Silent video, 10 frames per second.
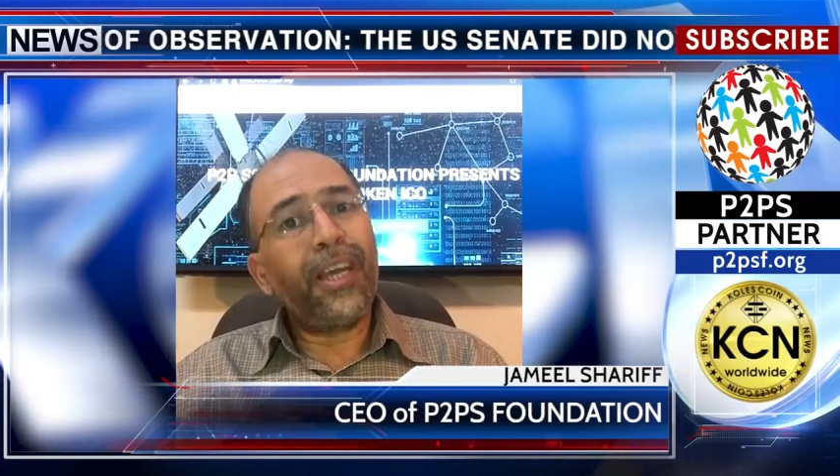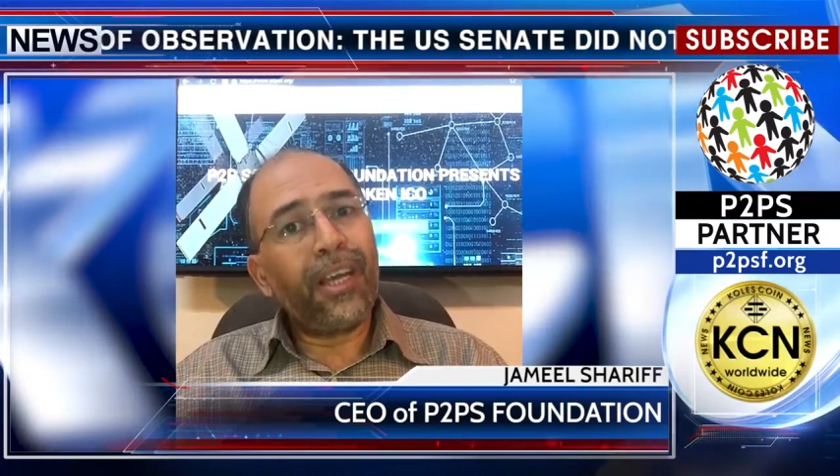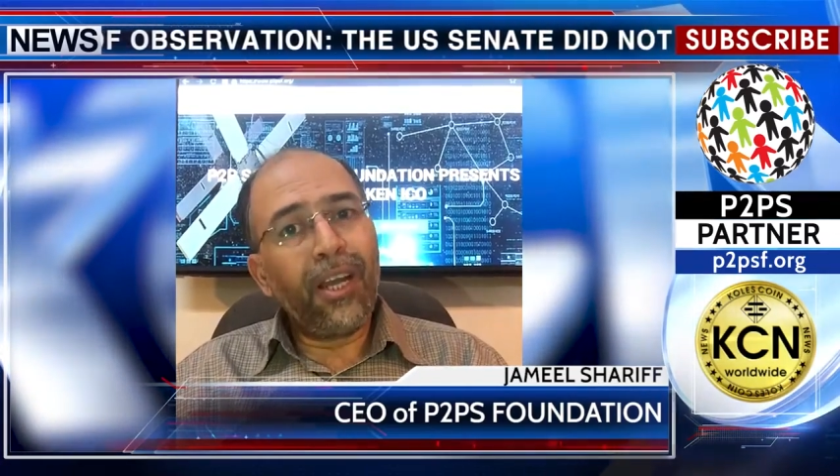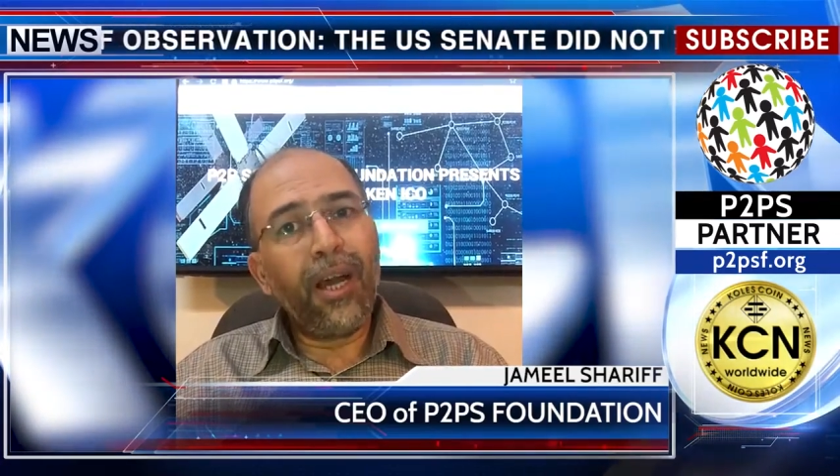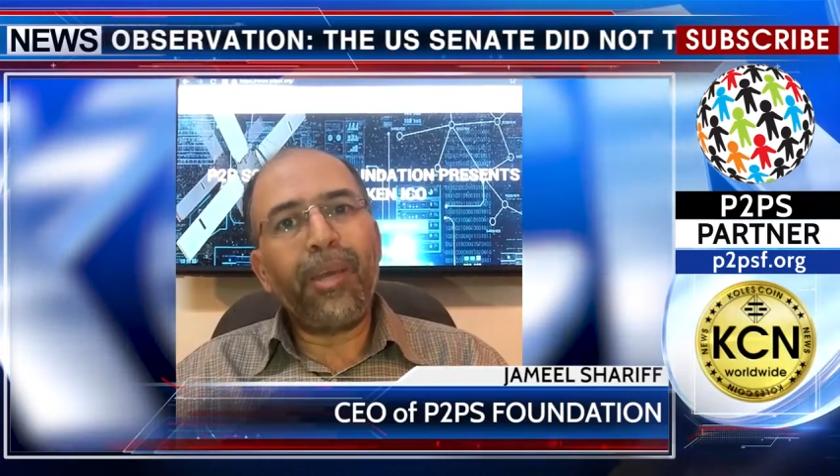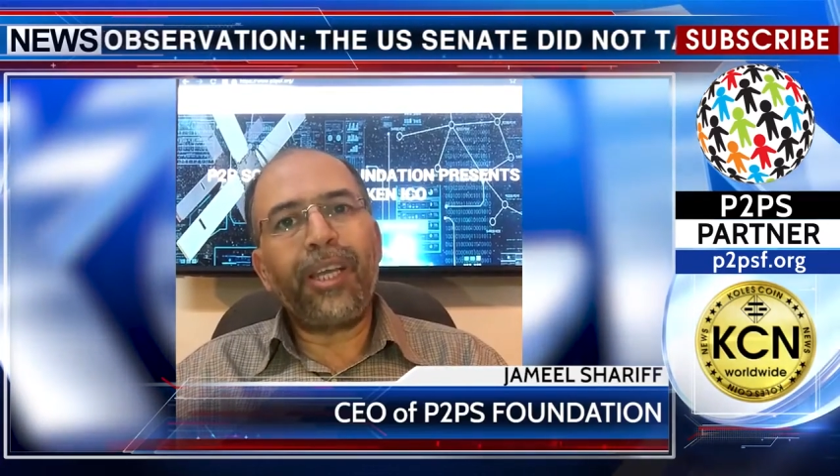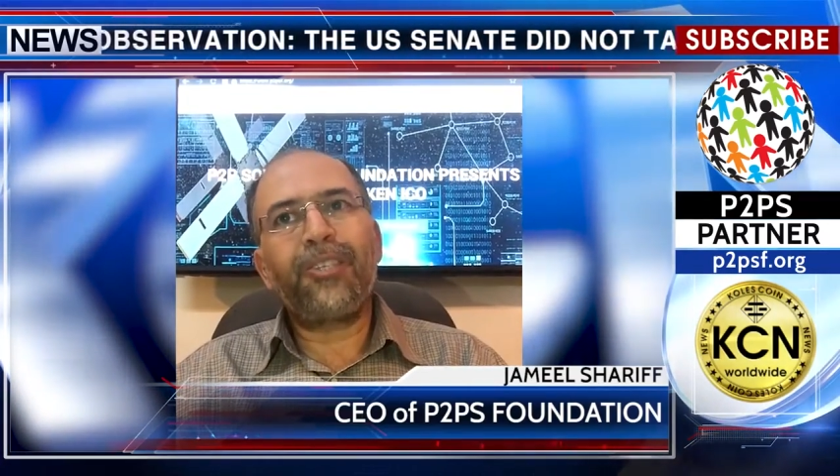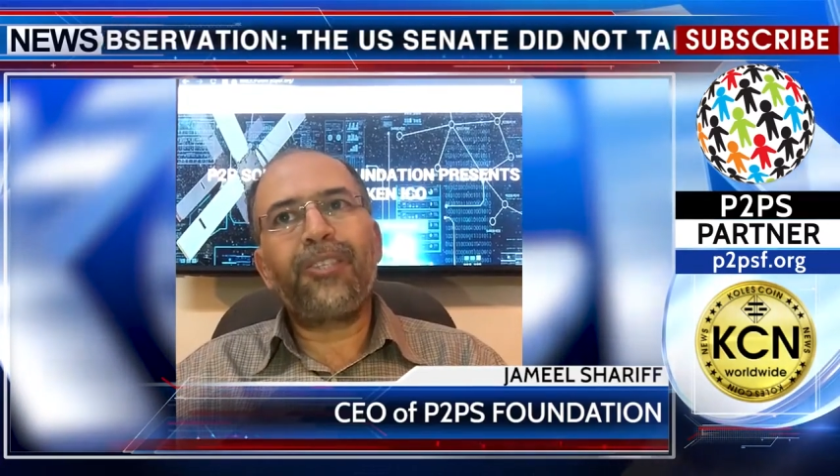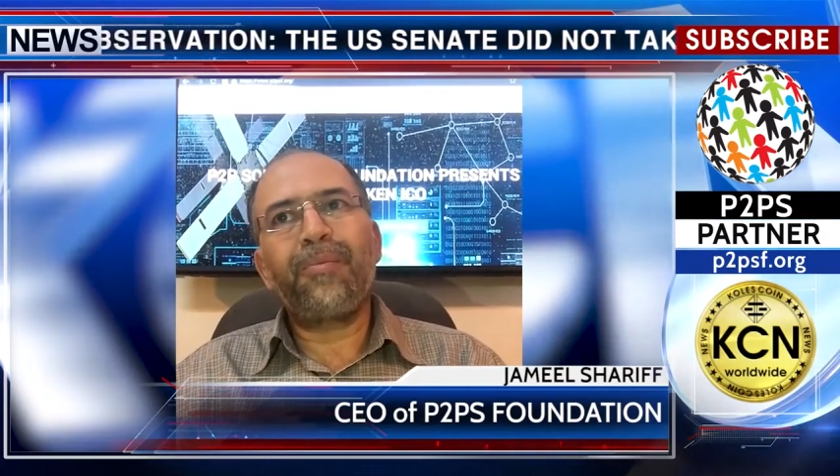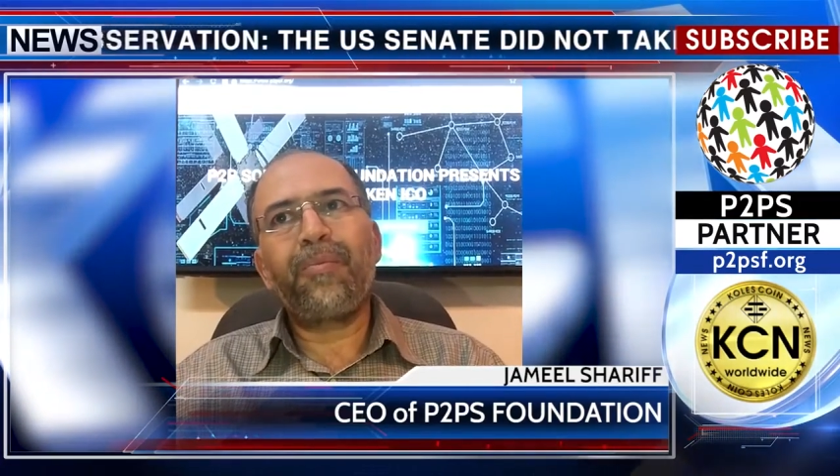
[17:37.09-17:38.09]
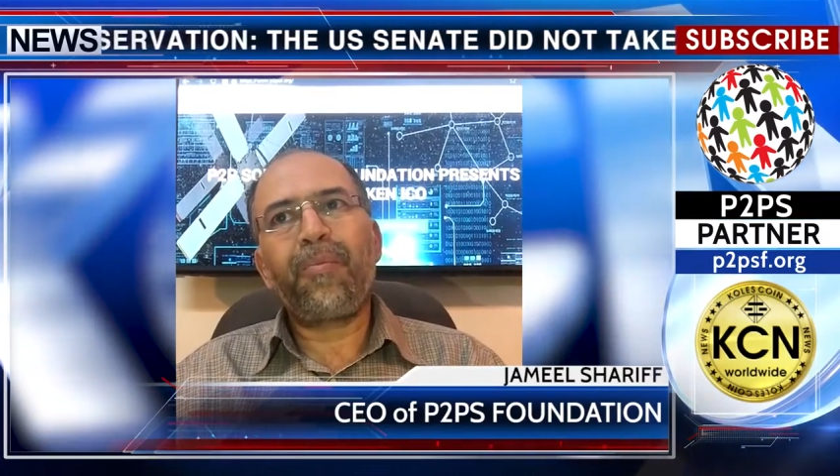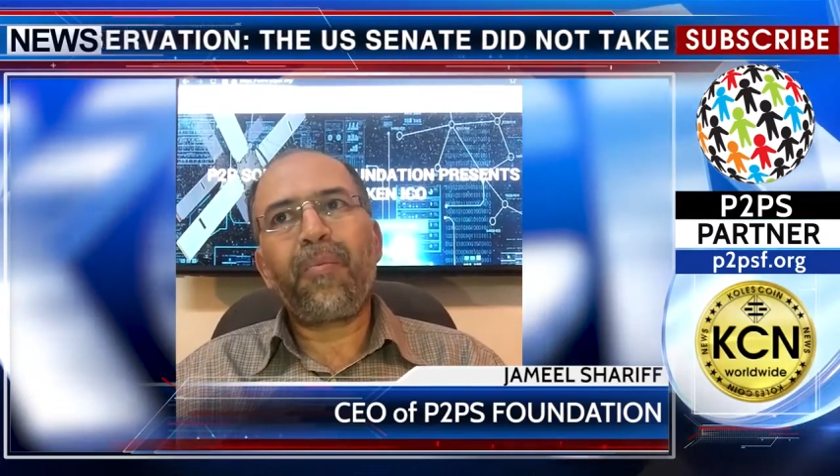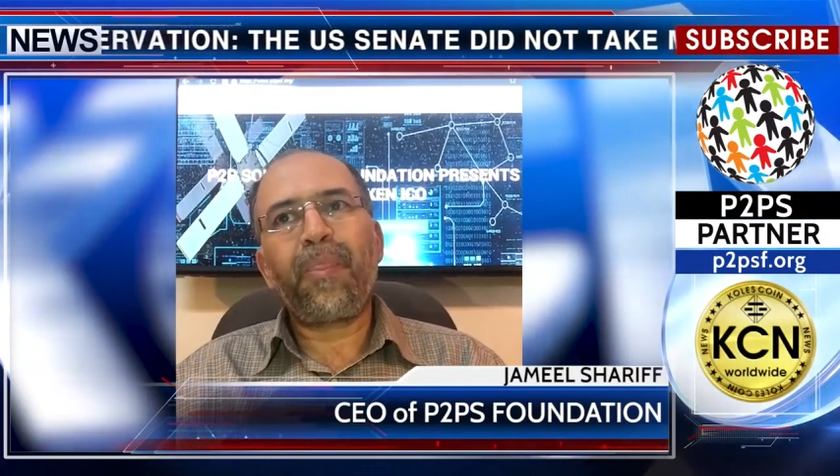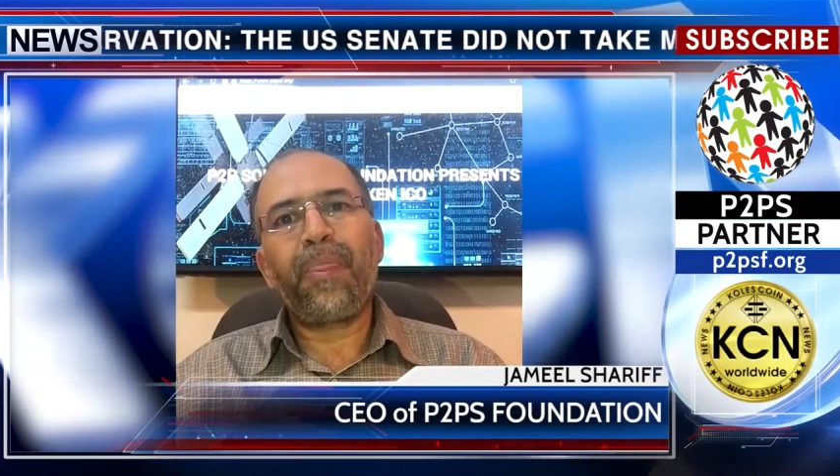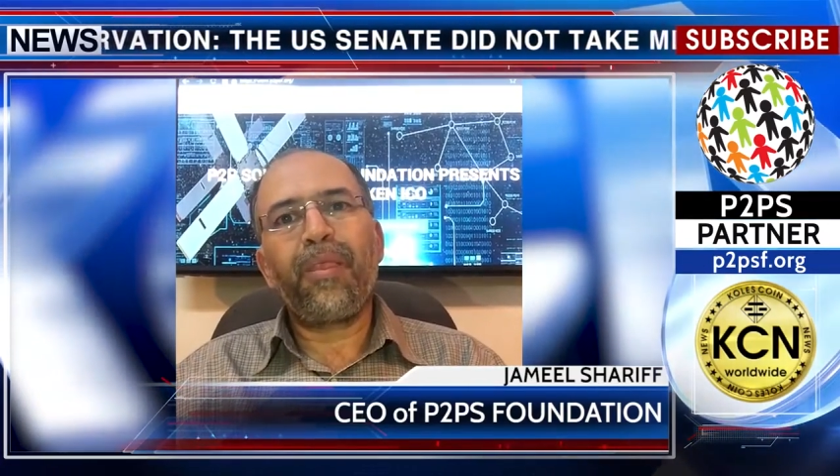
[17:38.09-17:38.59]
economics
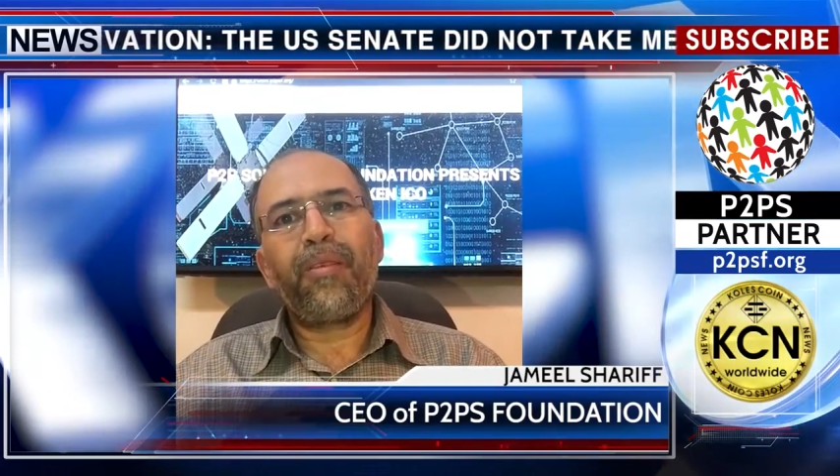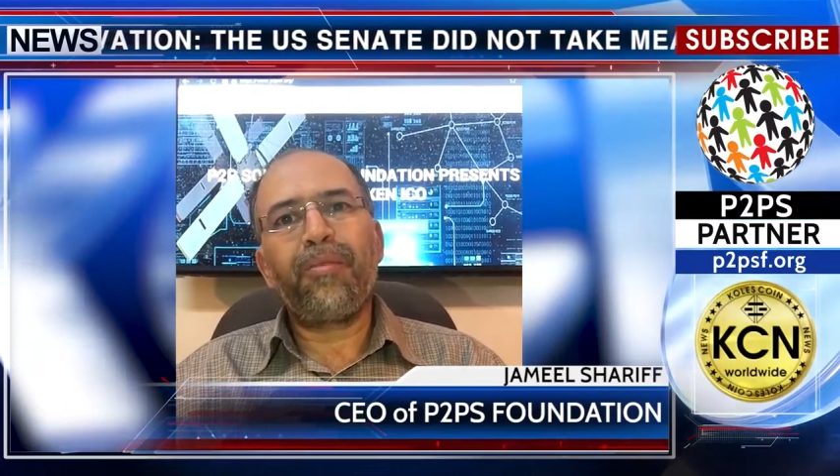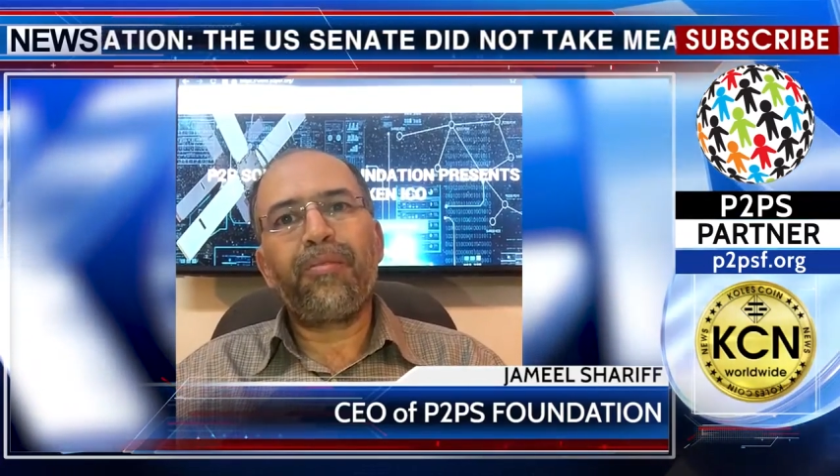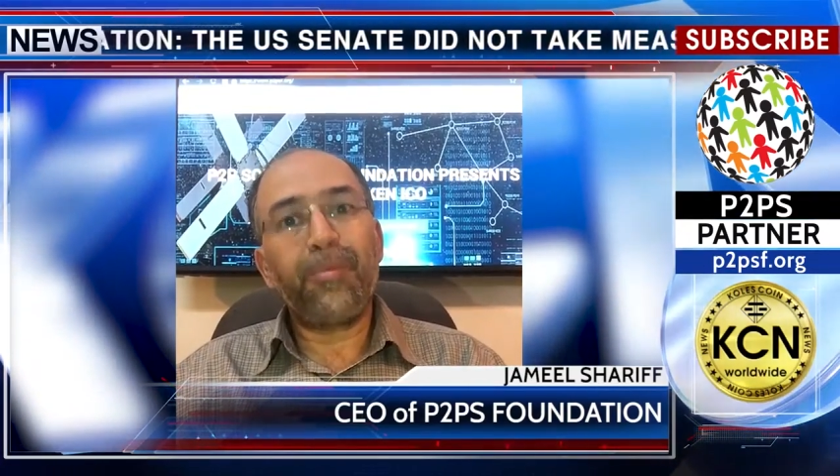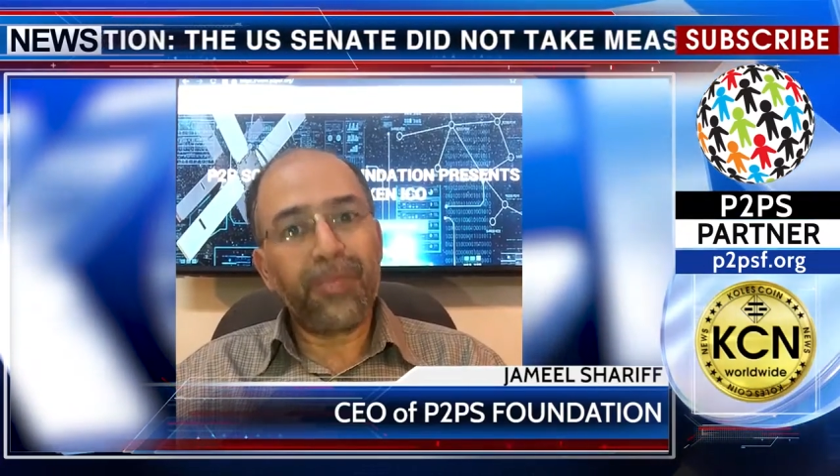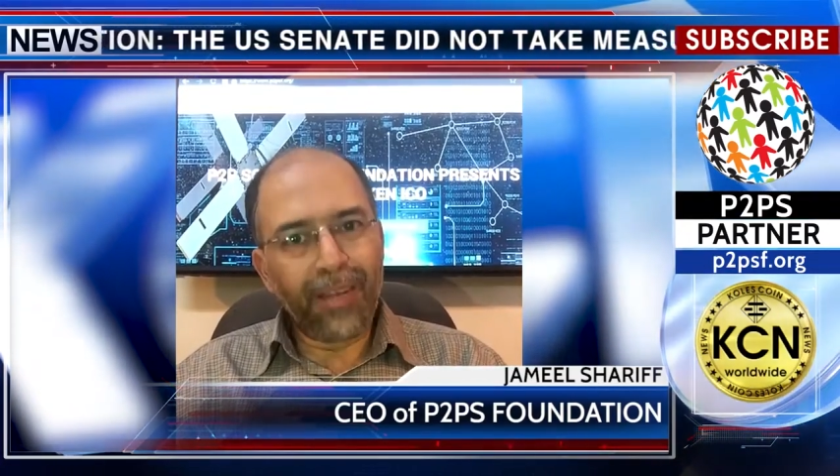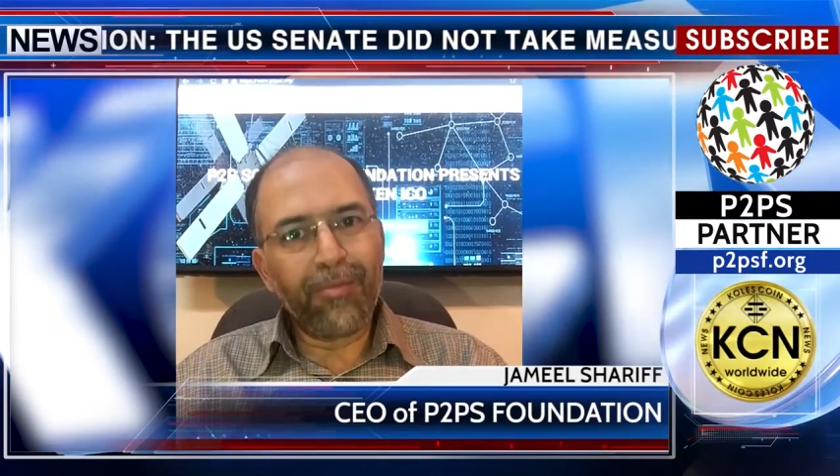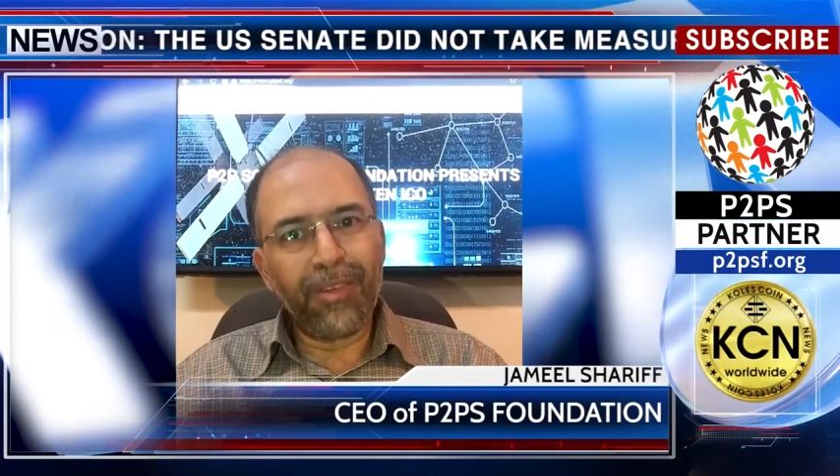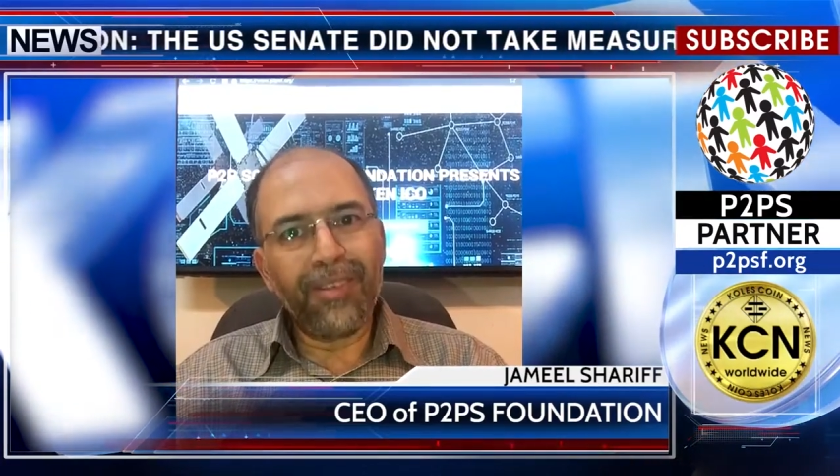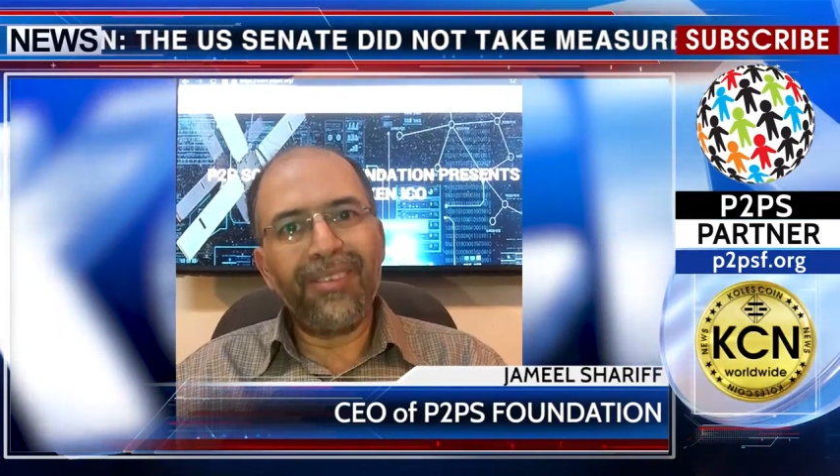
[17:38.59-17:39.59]
from Stanford.